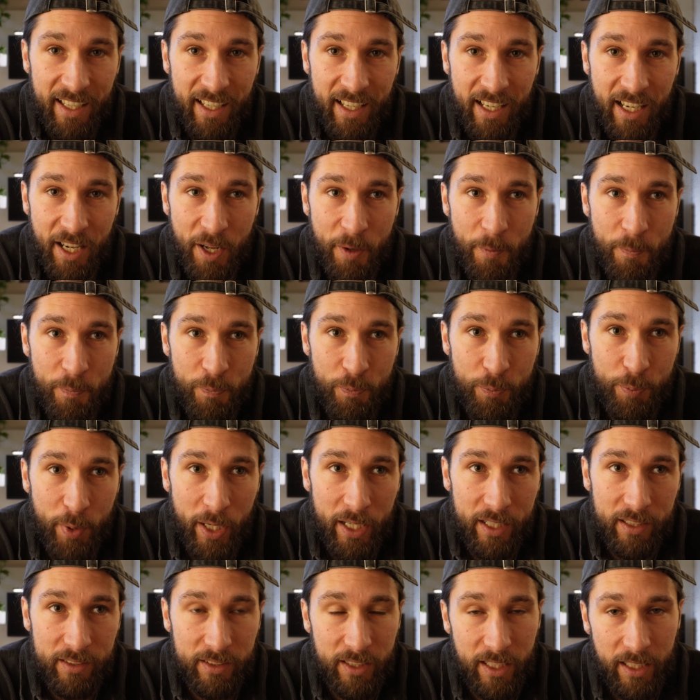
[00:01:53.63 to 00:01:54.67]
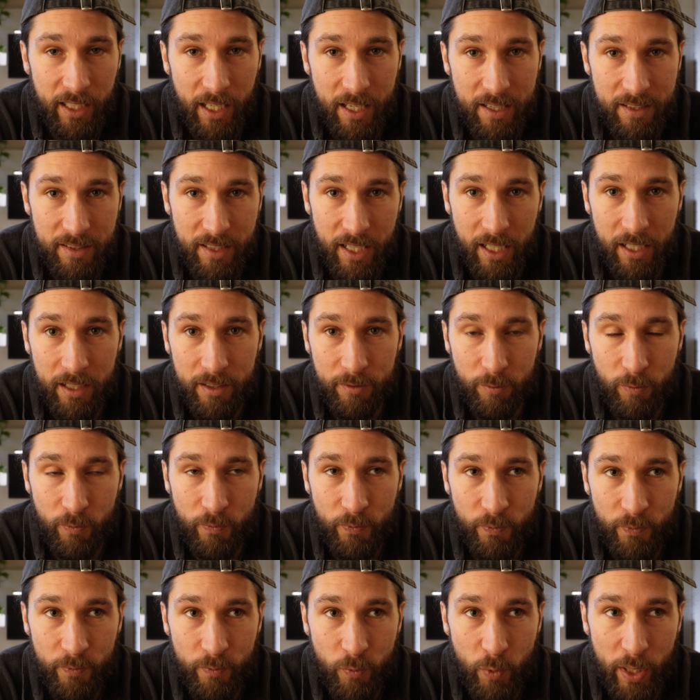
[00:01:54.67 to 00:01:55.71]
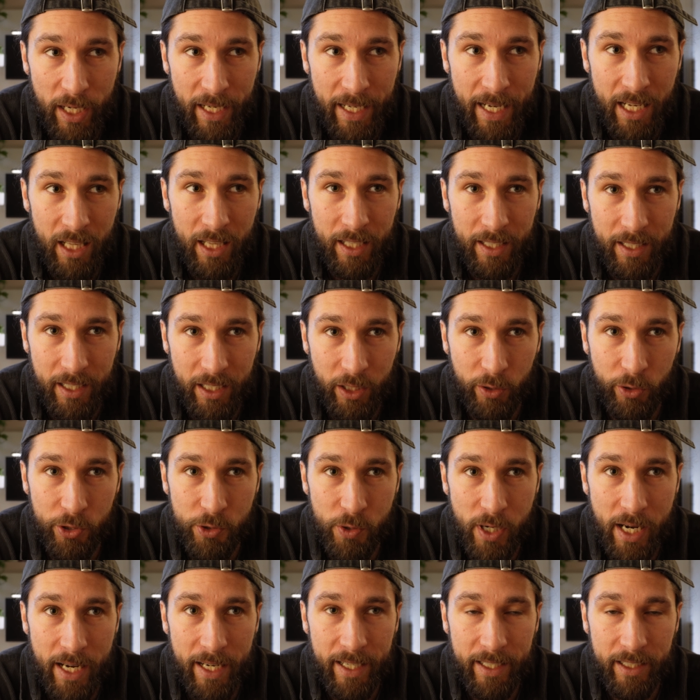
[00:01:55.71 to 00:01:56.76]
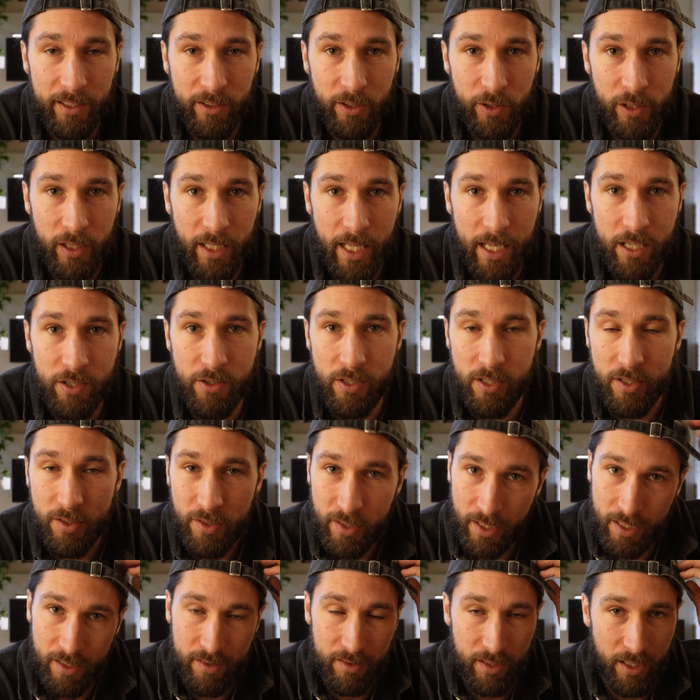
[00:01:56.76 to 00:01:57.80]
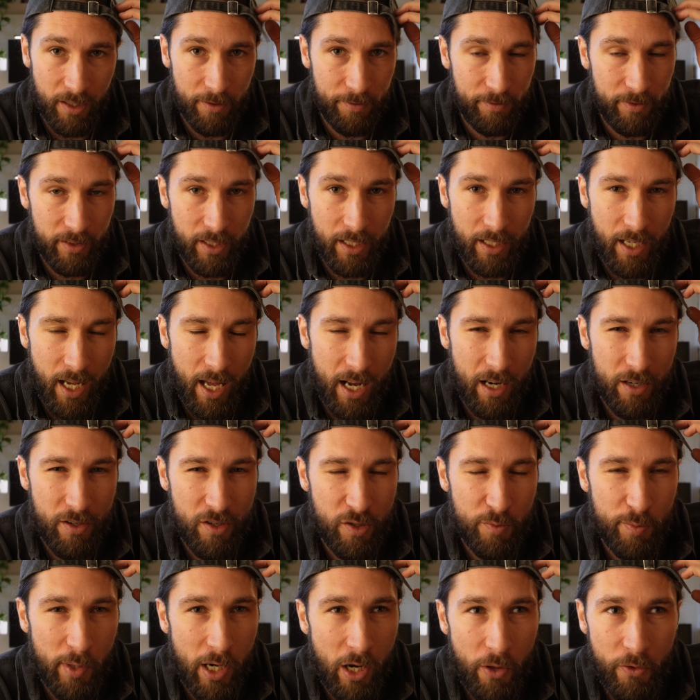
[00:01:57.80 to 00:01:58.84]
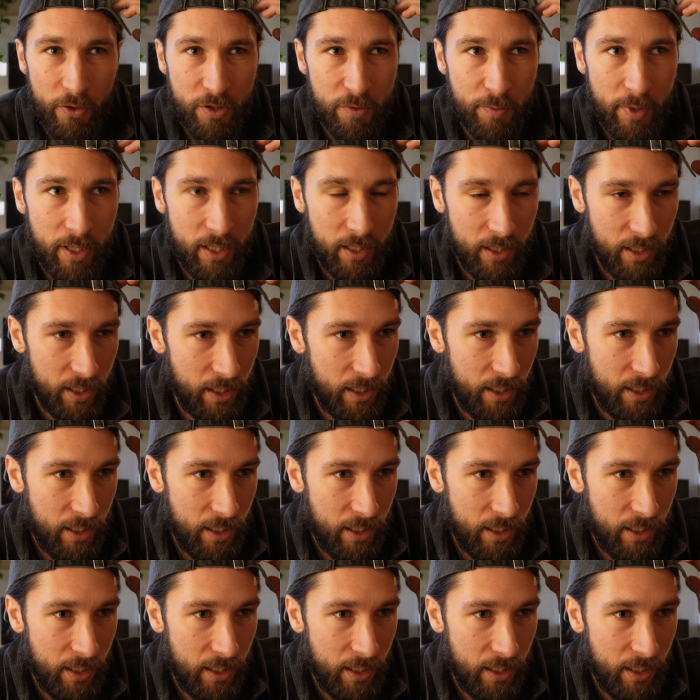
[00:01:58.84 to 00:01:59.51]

But like I said, when I get like heel drag on ledges and stuff, it kind of just bothers me.